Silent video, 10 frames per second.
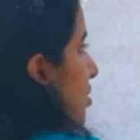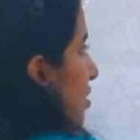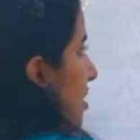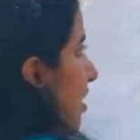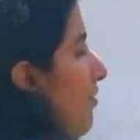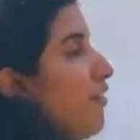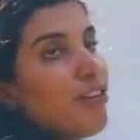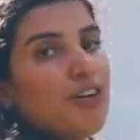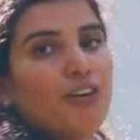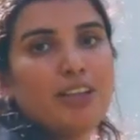20,
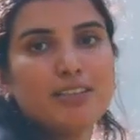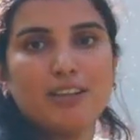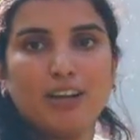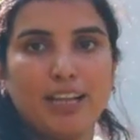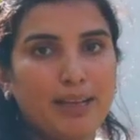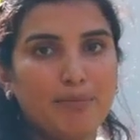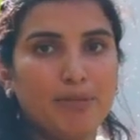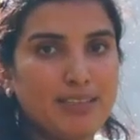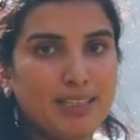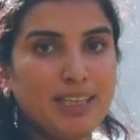4 corners lalala
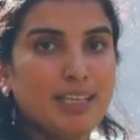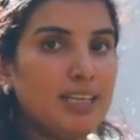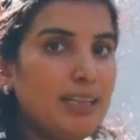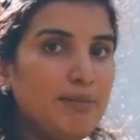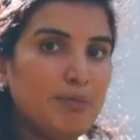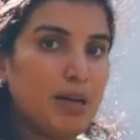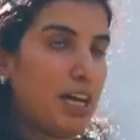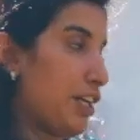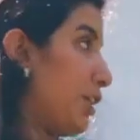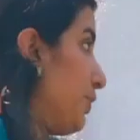numbers nammal
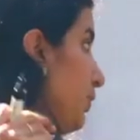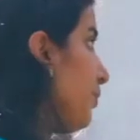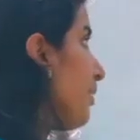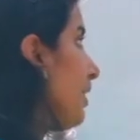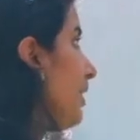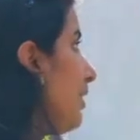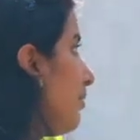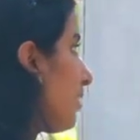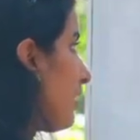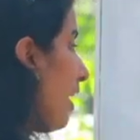mark edu. Ini
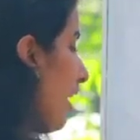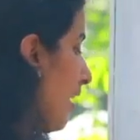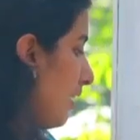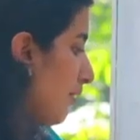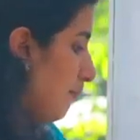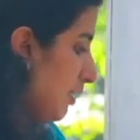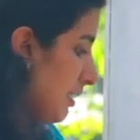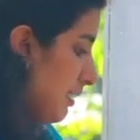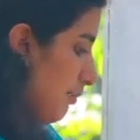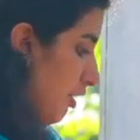namukku aa
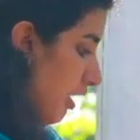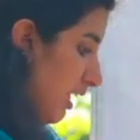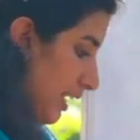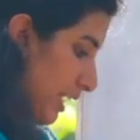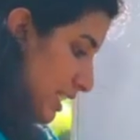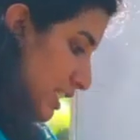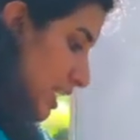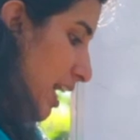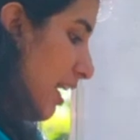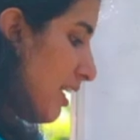numbers ammulla relation
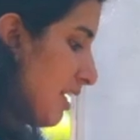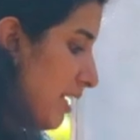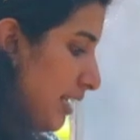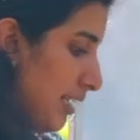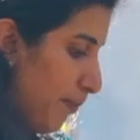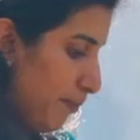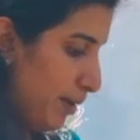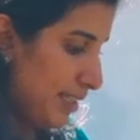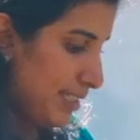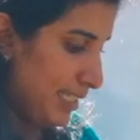aa
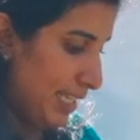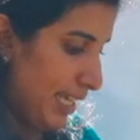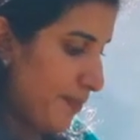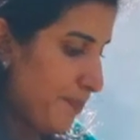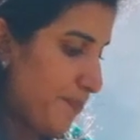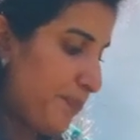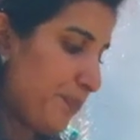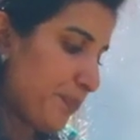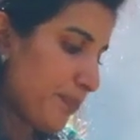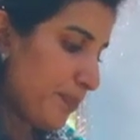numbers inde
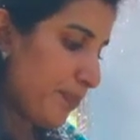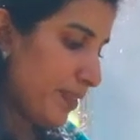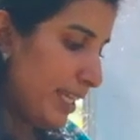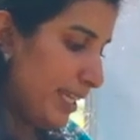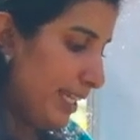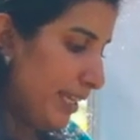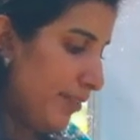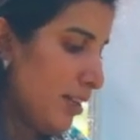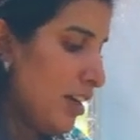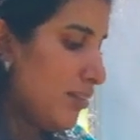
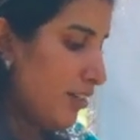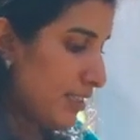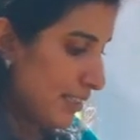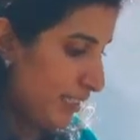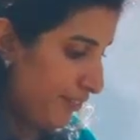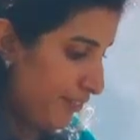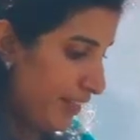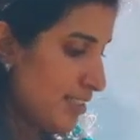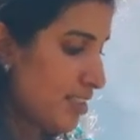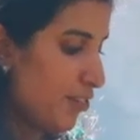endiyanam what is the
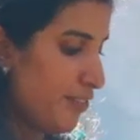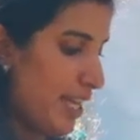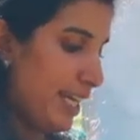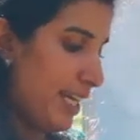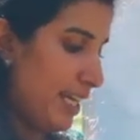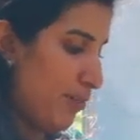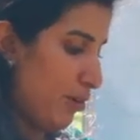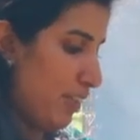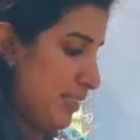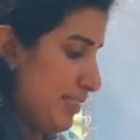difference of diagonal
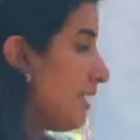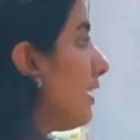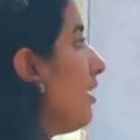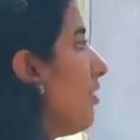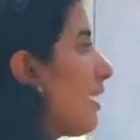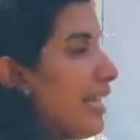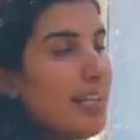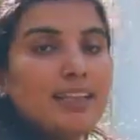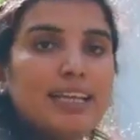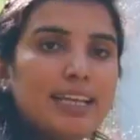products. Okay,
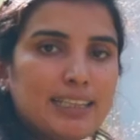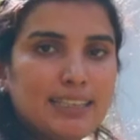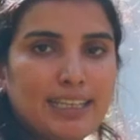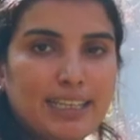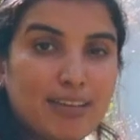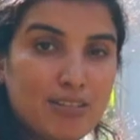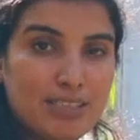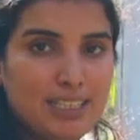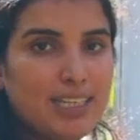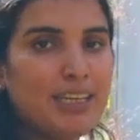nerthatha ee
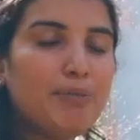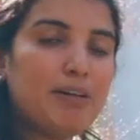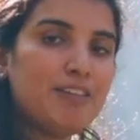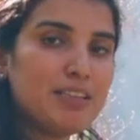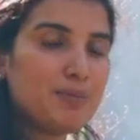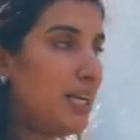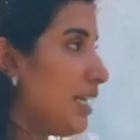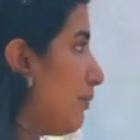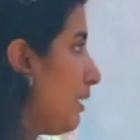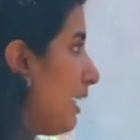question thanne first part
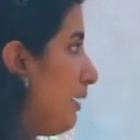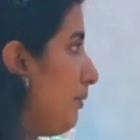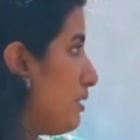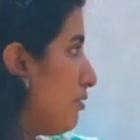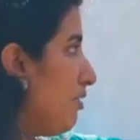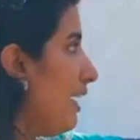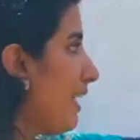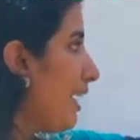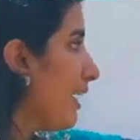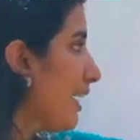la nammal kandupidicha pole
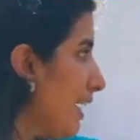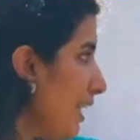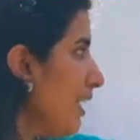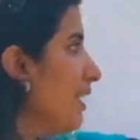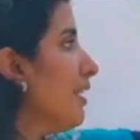diagonal